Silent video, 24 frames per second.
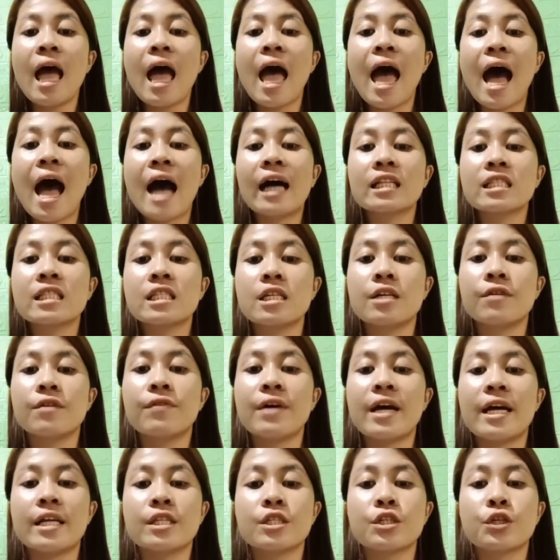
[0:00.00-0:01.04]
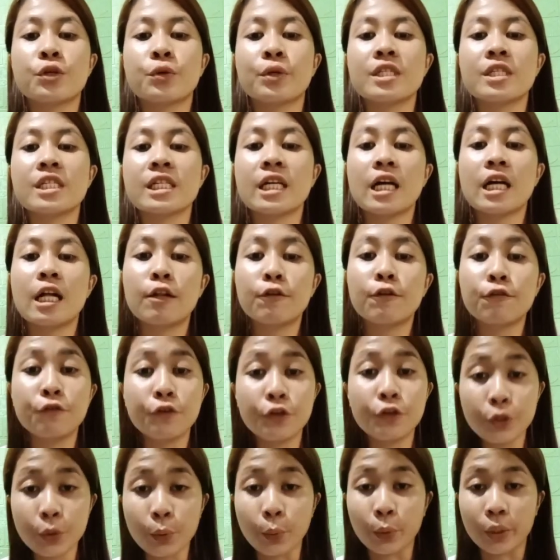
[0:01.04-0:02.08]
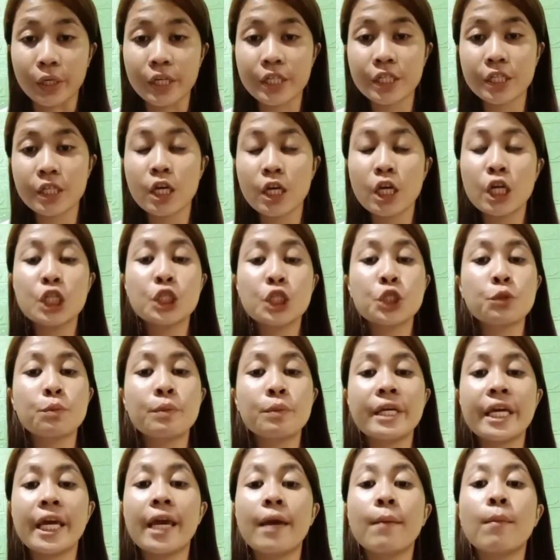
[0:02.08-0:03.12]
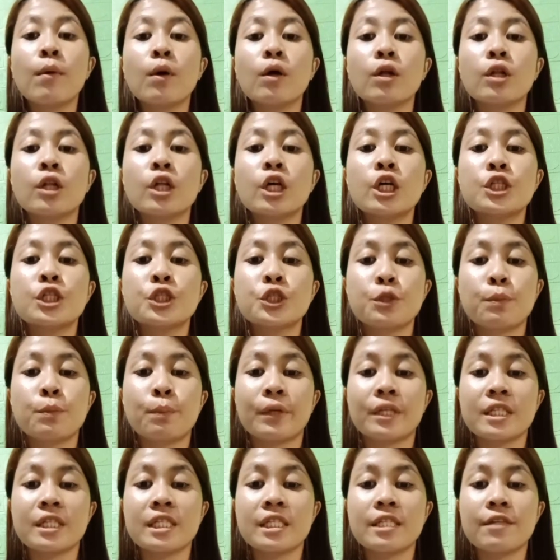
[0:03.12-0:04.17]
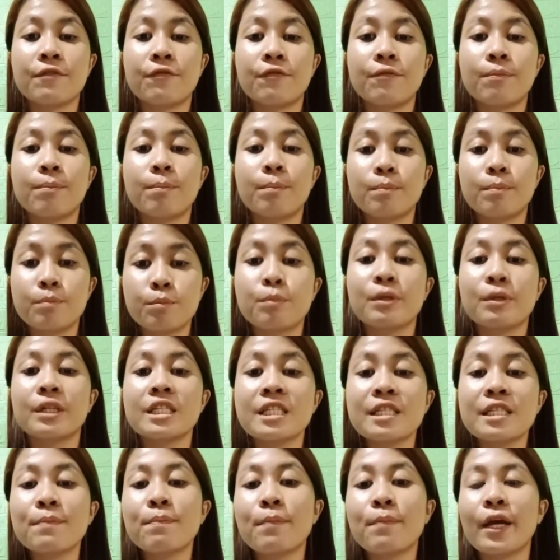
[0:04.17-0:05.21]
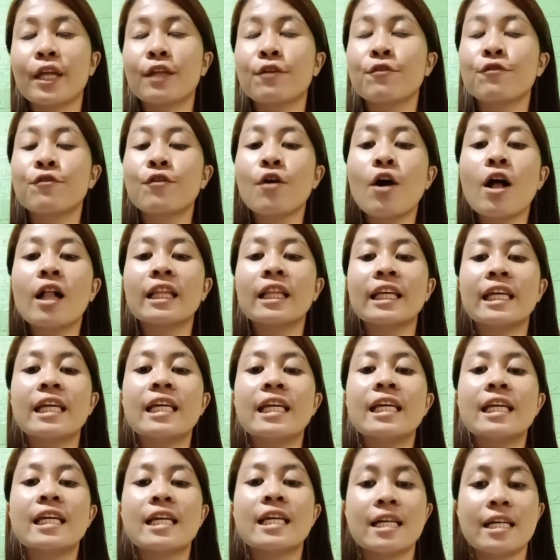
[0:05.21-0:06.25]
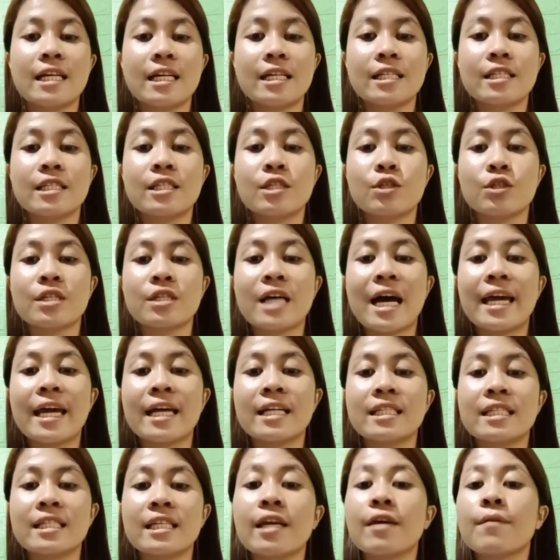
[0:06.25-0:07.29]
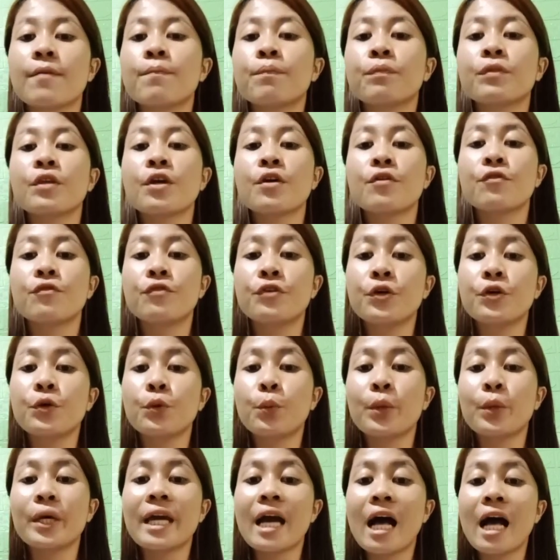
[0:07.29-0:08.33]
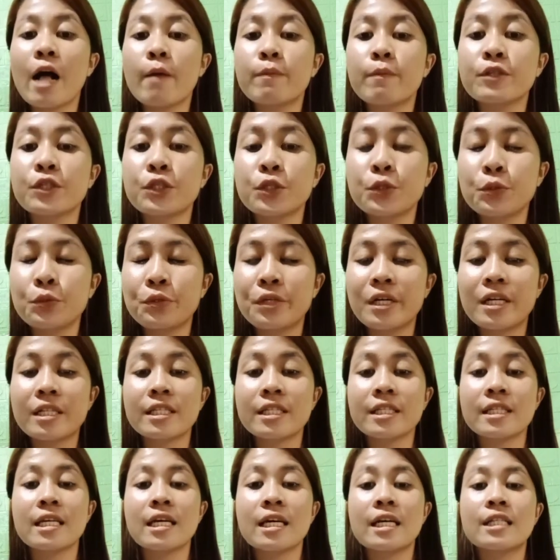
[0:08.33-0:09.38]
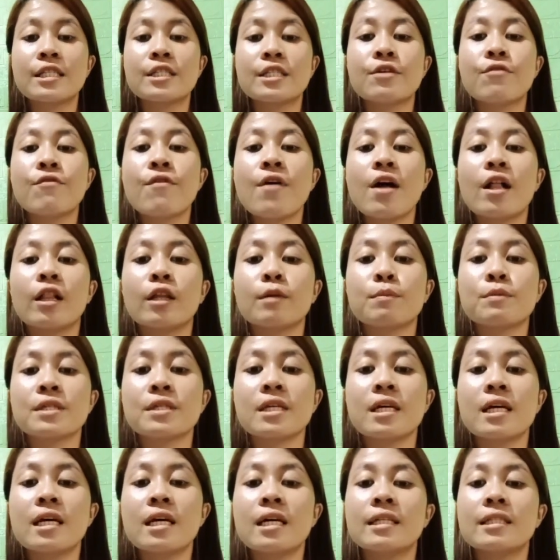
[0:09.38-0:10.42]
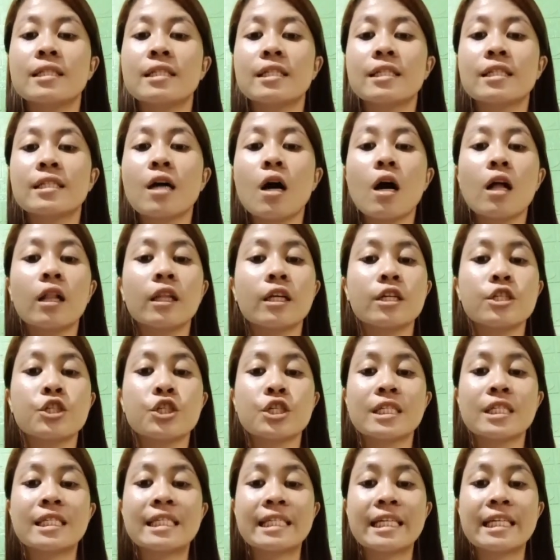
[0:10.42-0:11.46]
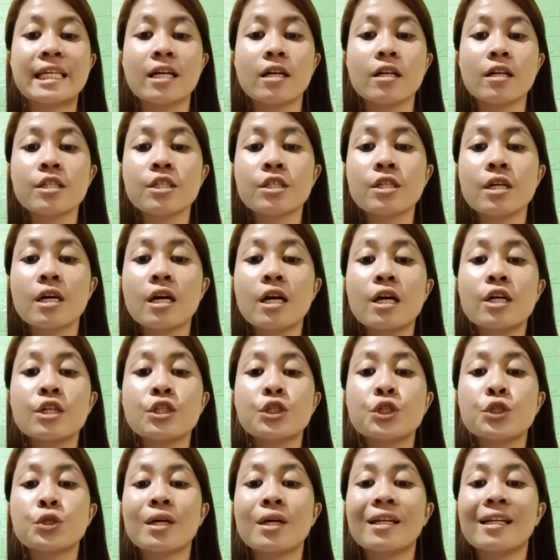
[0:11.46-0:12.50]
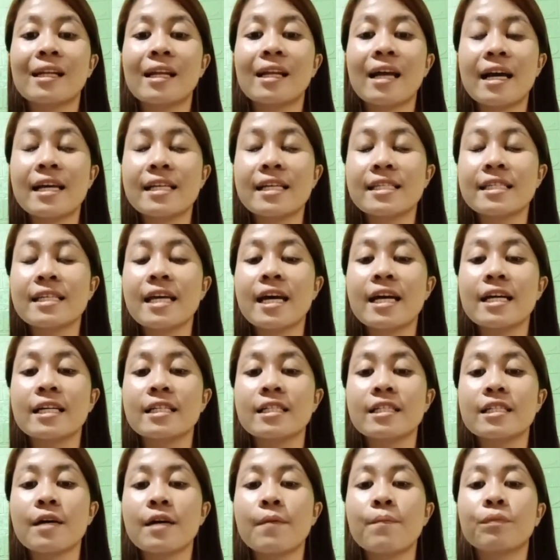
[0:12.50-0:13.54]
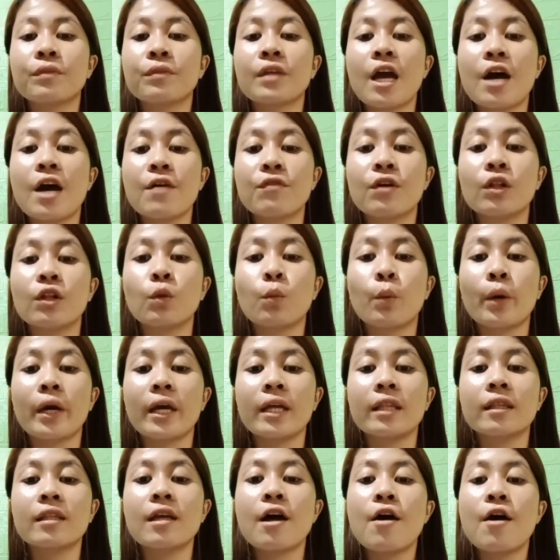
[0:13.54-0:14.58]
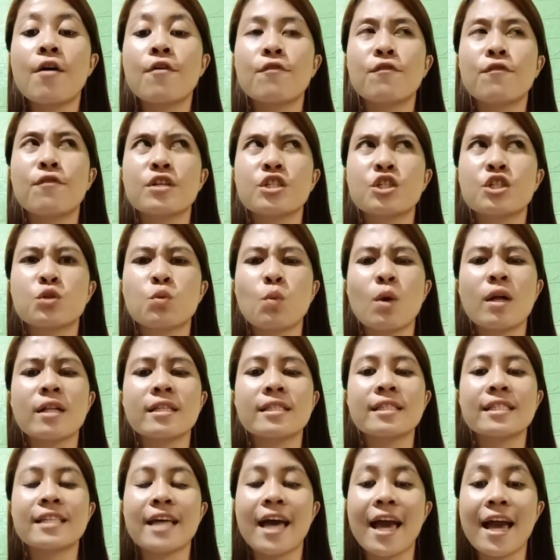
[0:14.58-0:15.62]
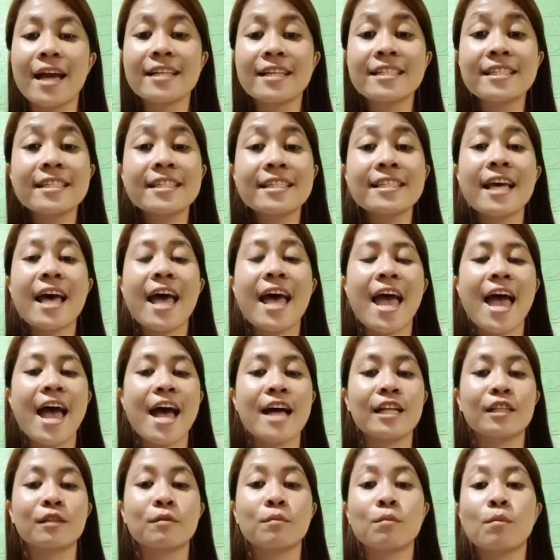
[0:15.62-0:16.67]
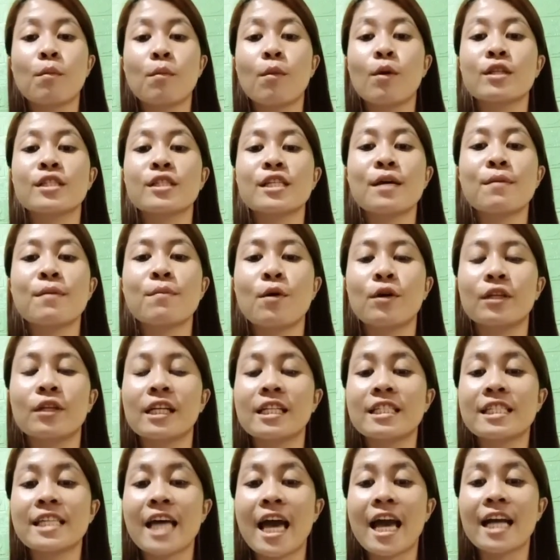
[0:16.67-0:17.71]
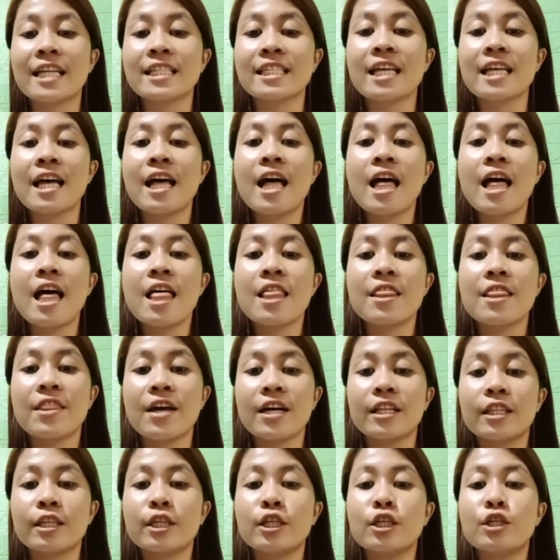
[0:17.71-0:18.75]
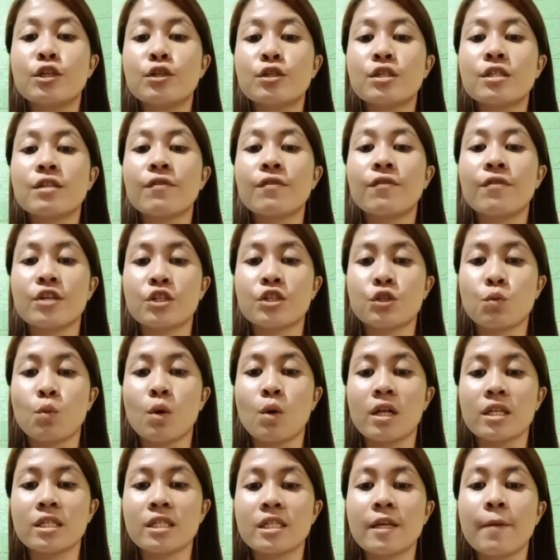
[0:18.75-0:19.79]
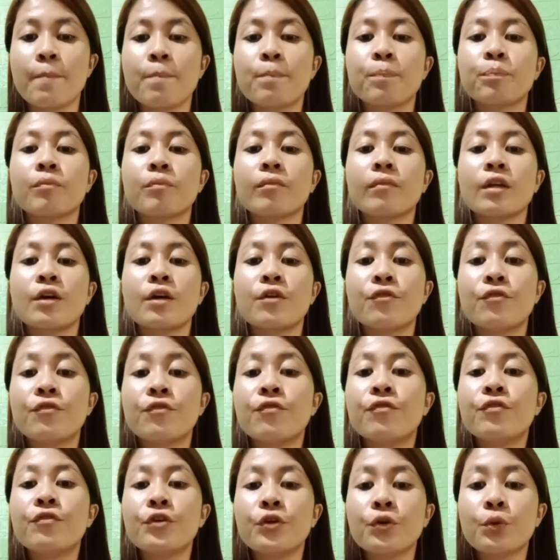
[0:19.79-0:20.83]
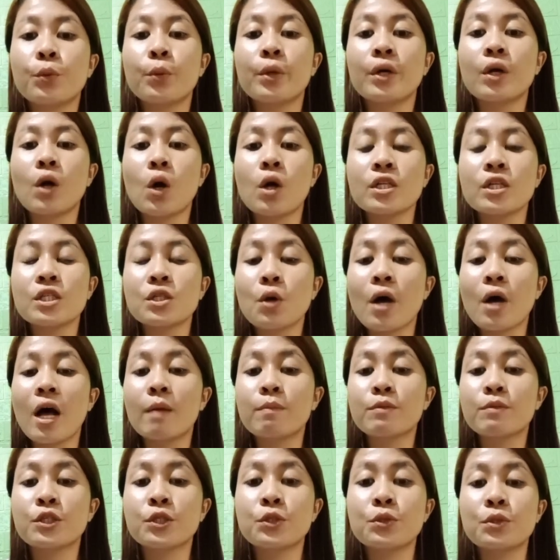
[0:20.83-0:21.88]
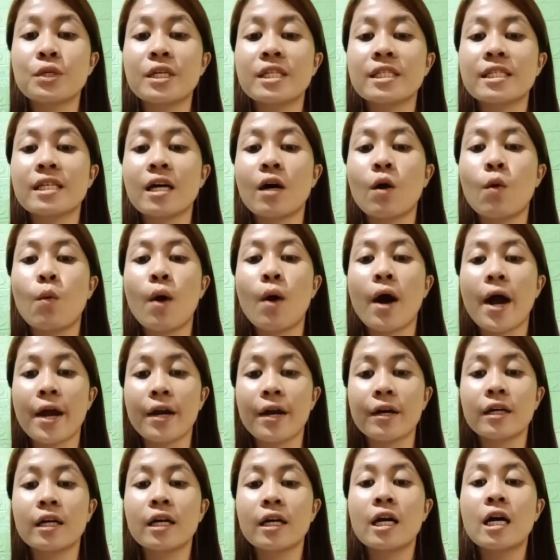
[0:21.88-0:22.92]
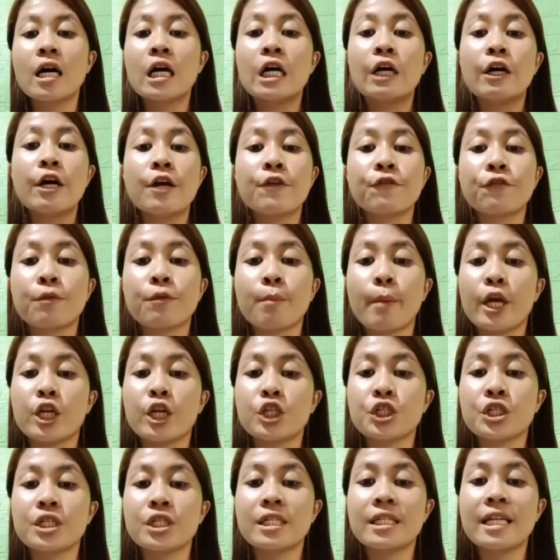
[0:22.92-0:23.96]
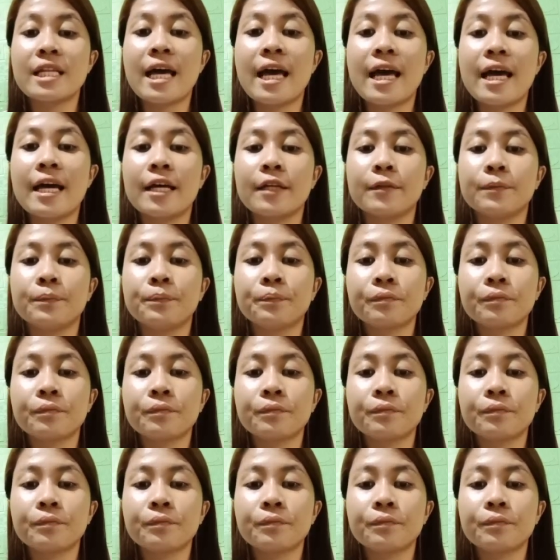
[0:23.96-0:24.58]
active, and critical viewers to be able to participate fully in society. Viewing helps students develop the knowledge and skills to analyze and evaluate visual text and multimodal text that use visuals. Viewing also helps students acquire information and